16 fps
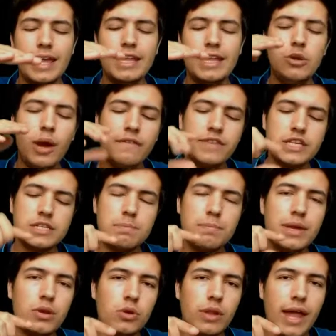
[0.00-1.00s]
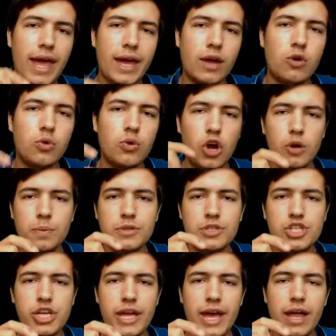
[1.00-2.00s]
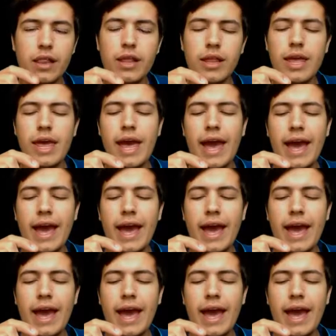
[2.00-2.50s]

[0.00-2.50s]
and then you have this middle layer called OpenGL,